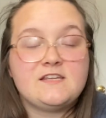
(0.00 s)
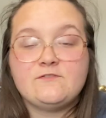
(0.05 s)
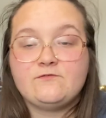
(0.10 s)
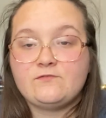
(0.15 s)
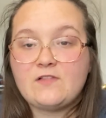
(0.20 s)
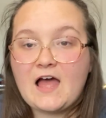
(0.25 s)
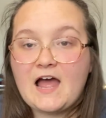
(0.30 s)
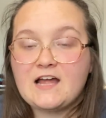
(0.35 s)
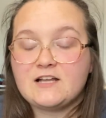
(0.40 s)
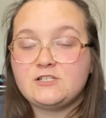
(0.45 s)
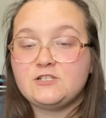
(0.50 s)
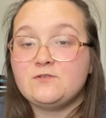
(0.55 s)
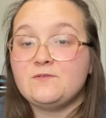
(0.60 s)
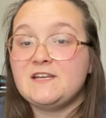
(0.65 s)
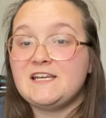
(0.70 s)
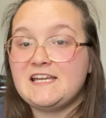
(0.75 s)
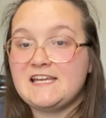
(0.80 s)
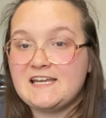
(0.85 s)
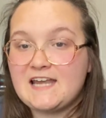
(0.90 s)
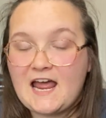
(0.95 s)
flat to
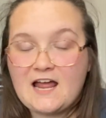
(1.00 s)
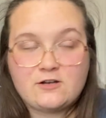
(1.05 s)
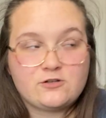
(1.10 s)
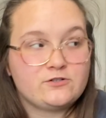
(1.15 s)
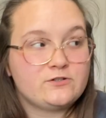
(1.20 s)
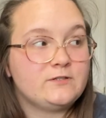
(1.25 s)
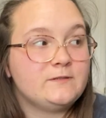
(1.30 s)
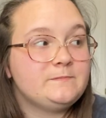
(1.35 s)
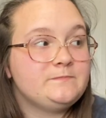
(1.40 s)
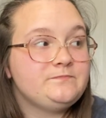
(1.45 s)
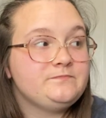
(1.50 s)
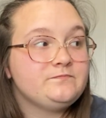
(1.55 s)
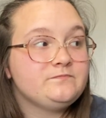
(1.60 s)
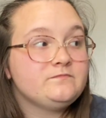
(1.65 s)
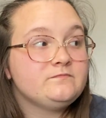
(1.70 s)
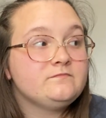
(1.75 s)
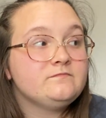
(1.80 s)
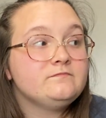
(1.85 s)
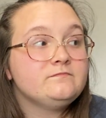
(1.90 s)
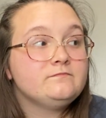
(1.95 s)
an E natural,
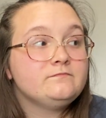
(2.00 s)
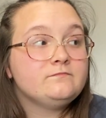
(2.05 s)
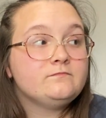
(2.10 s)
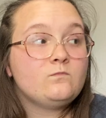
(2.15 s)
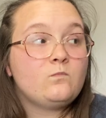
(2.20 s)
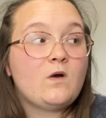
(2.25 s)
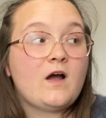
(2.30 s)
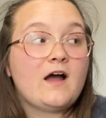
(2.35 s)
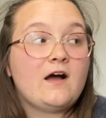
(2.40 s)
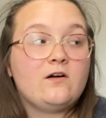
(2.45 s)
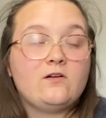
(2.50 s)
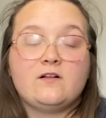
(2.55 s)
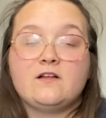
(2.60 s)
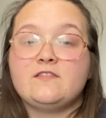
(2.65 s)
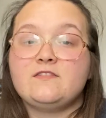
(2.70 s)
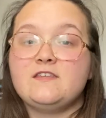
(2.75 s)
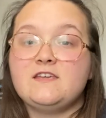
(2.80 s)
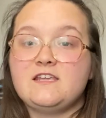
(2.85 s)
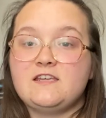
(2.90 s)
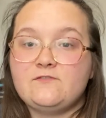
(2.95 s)
while
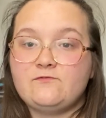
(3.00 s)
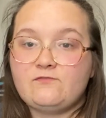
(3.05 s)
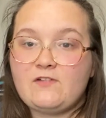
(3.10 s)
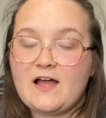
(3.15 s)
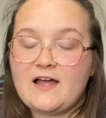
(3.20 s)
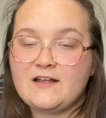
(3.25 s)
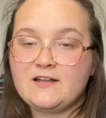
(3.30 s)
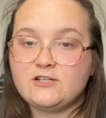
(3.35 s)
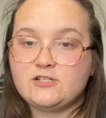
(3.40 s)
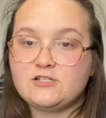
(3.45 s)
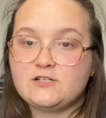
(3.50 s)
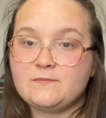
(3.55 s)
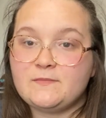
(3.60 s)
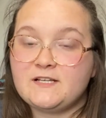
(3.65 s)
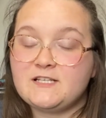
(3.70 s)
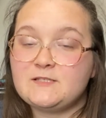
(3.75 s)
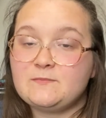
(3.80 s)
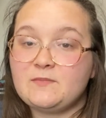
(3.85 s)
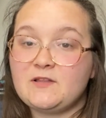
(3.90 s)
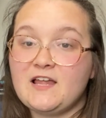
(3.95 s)
the E flat
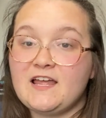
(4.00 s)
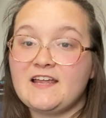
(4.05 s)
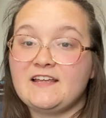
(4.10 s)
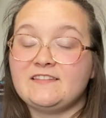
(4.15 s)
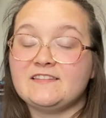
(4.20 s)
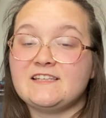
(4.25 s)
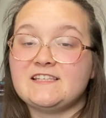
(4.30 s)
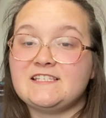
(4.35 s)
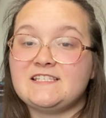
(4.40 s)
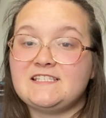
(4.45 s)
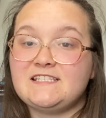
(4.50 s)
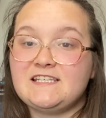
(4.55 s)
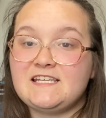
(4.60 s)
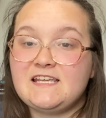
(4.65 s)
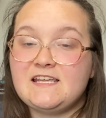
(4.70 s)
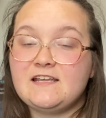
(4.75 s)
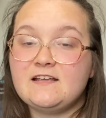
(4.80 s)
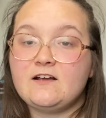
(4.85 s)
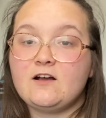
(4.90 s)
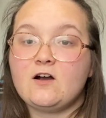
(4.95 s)
instruments playing the
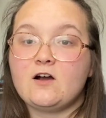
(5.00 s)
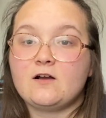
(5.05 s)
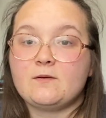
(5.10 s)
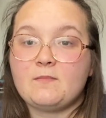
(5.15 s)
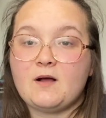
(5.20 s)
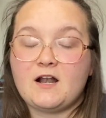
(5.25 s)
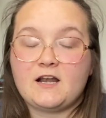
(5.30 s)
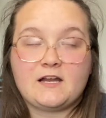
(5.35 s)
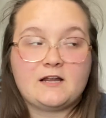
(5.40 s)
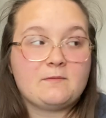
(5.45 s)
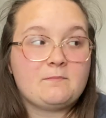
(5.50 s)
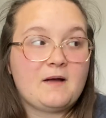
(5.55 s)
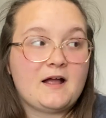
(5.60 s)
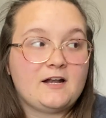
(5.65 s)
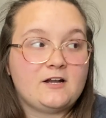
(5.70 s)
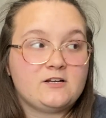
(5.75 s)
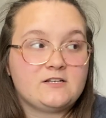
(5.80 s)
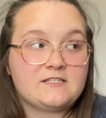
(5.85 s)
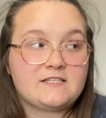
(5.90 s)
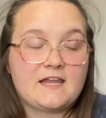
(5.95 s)
C harmonic
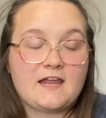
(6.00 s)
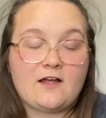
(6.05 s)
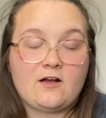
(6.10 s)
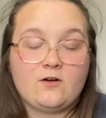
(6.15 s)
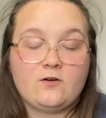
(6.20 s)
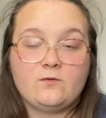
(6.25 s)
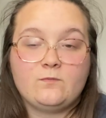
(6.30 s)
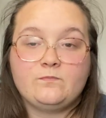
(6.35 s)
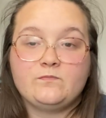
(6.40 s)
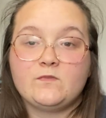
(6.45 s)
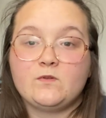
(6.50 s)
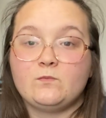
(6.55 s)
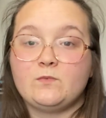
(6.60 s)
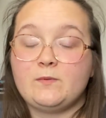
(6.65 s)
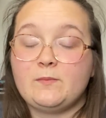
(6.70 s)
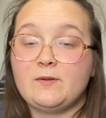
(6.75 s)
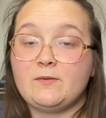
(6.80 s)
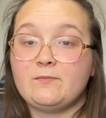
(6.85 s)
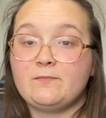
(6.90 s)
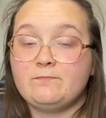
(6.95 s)
minor scale would
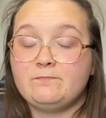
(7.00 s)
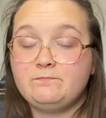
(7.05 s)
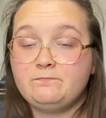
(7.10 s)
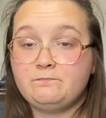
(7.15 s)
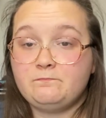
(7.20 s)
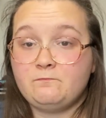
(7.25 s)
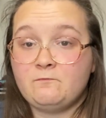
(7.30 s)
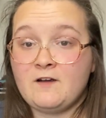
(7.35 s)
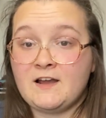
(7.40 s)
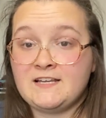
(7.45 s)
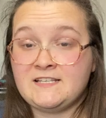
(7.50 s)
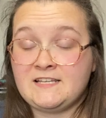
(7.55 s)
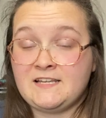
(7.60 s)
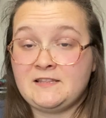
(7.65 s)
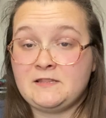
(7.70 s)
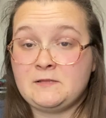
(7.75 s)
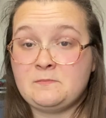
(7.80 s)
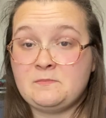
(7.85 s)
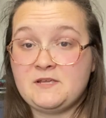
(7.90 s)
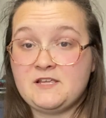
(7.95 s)
be
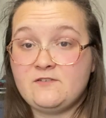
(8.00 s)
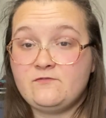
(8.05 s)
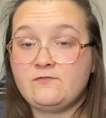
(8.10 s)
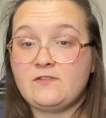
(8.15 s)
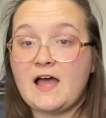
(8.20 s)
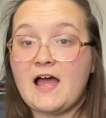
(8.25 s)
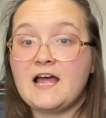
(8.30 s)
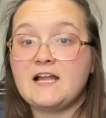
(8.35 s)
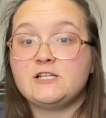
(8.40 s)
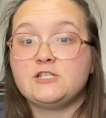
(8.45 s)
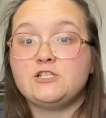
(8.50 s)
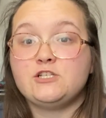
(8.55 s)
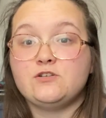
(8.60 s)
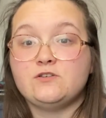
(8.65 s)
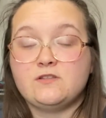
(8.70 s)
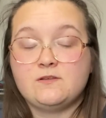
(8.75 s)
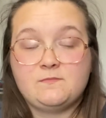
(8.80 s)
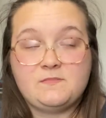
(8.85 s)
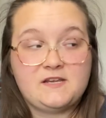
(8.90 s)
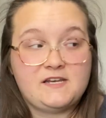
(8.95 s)
raising the B flat to
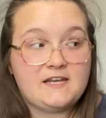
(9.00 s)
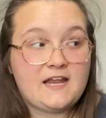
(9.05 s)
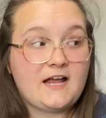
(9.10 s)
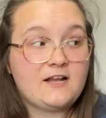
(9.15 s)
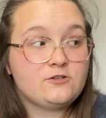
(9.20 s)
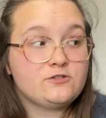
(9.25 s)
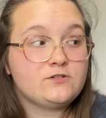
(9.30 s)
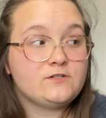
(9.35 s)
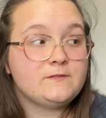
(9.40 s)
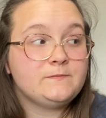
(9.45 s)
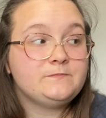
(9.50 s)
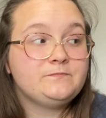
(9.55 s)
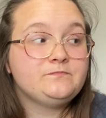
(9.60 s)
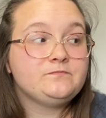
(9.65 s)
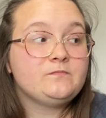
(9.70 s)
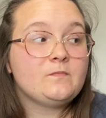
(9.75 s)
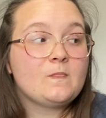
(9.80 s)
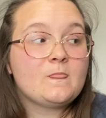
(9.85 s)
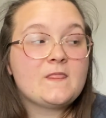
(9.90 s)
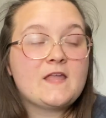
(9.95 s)
the B natural,
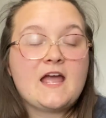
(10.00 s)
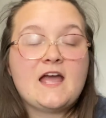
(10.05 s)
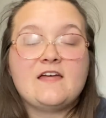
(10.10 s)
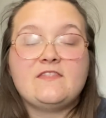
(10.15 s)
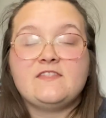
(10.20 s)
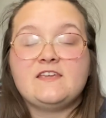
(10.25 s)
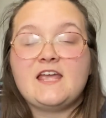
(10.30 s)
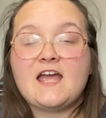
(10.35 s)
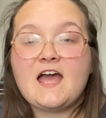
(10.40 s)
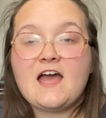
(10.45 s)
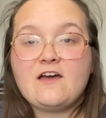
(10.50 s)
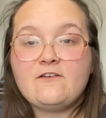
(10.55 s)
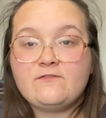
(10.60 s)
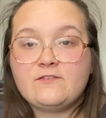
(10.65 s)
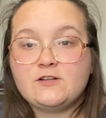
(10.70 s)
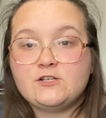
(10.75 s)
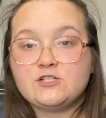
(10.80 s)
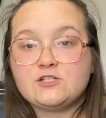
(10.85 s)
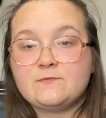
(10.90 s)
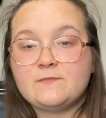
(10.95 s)
and the F
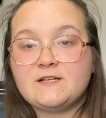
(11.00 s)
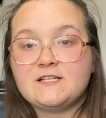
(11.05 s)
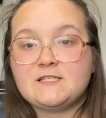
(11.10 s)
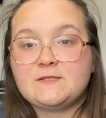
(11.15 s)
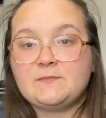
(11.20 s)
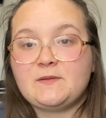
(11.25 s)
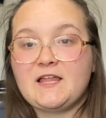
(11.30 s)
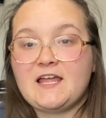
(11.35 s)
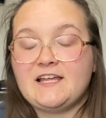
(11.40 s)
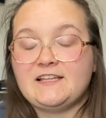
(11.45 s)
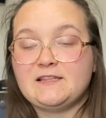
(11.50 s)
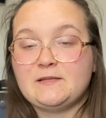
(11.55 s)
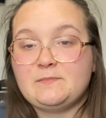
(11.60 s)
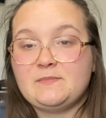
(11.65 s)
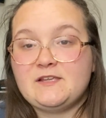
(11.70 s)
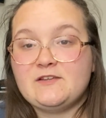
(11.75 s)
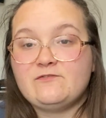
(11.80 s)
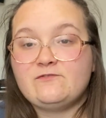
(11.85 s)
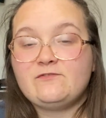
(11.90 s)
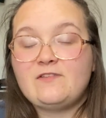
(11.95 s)
instruments playing the
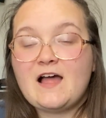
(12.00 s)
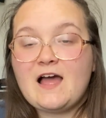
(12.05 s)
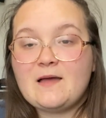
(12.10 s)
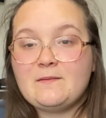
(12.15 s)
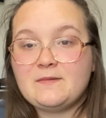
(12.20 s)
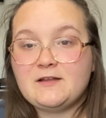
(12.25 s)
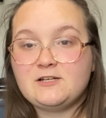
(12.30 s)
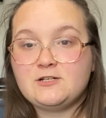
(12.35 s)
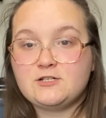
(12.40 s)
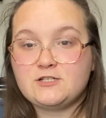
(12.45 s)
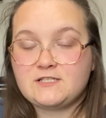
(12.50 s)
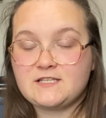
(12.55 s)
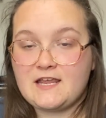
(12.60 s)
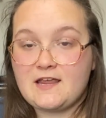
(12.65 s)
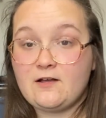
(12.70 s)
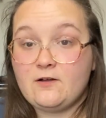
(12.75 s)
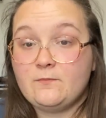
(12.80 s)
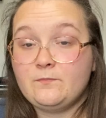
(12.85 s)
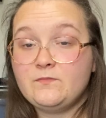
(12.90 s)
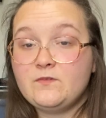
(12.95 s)
B flat major
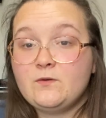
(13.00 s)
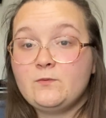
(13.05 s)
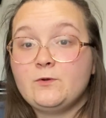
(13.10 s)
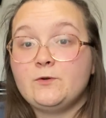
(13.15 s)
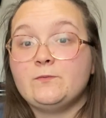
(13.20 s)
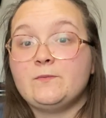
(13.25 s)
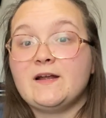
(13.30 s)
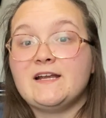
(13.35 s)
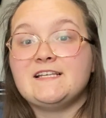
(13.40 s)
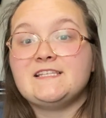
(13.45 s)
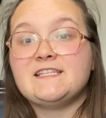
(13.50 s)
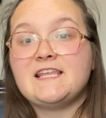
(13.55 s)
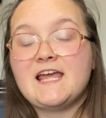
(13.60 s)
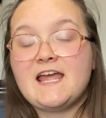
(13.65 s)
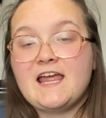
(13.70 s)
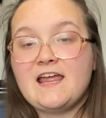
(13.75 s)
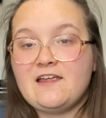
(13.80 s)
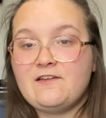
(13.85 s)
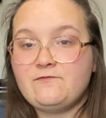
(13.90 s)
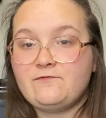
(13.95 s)
scale would raise the
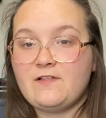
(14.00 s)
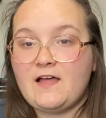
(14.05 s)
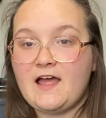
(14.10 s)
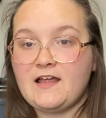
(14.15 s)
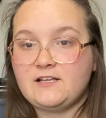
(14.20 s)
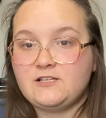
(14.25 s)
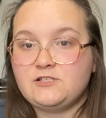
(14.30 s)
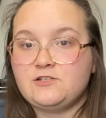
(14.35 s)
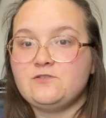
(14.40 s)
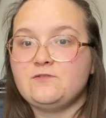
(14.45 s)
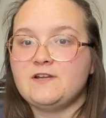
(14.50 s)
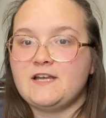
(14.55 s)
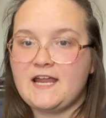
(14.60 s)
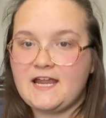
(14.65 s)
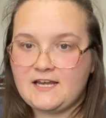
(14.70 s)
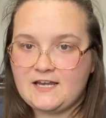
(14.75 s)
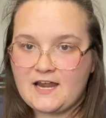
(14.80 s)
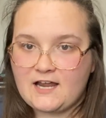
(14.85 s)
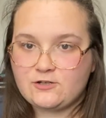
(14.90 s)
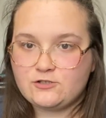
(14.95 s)
A flat to an
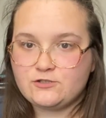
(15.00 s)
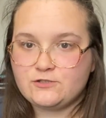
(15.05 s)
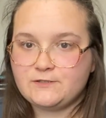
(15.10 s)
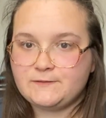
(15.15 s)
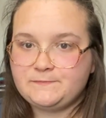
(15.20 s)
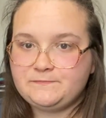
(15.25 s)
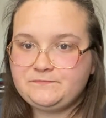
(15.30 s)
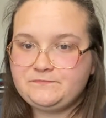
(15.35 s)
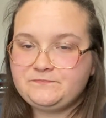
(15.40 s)
A natural.